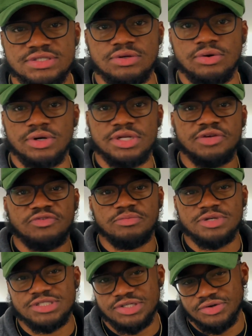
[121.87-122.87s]
or a different
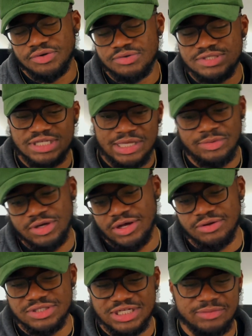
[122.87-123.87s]
material, same
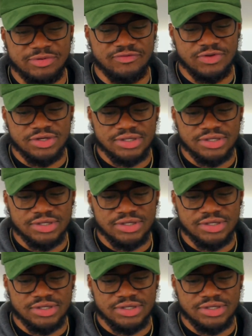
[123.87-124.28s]
color type of look.